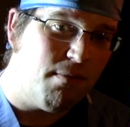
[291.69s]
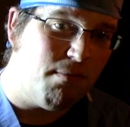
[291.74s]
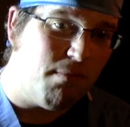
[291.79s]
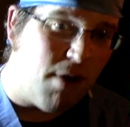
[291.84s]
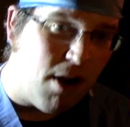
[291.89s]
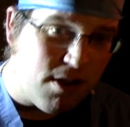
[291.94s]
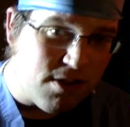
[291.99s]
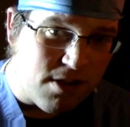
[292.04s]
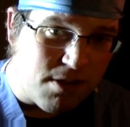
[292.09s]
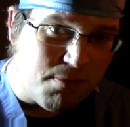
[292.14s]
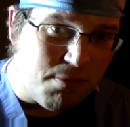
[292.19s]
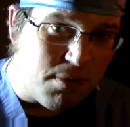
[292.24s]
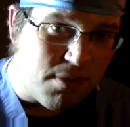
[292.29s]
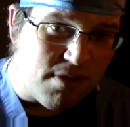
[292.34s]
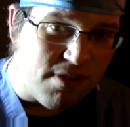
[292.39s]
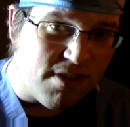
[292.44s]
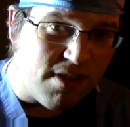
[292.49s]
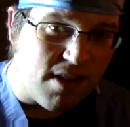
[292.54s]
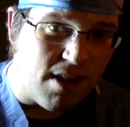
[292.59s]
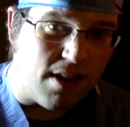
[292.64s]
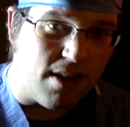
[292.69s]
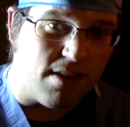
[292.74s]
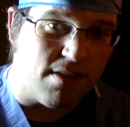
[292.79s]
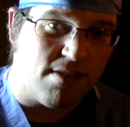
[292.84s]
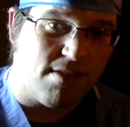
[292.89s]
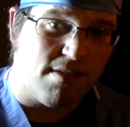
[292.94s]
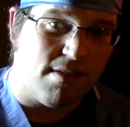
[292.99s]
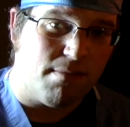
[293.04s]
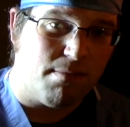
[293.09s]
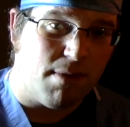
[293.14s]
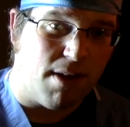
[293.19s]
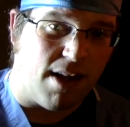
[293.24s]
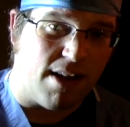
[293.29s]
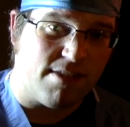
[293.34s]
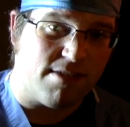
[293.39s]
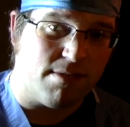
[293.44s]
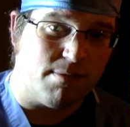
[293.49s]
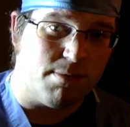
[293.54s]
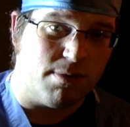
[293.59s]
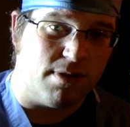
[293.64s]
multiple stents,
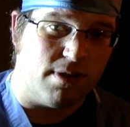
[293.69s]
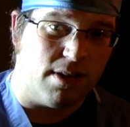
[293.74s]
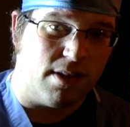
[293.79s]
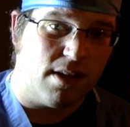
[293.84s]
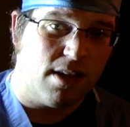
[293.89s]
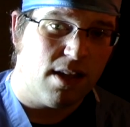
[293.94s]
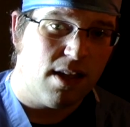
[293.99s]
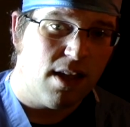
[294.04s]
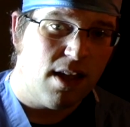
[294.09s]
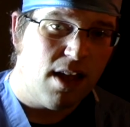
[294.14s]
possibly,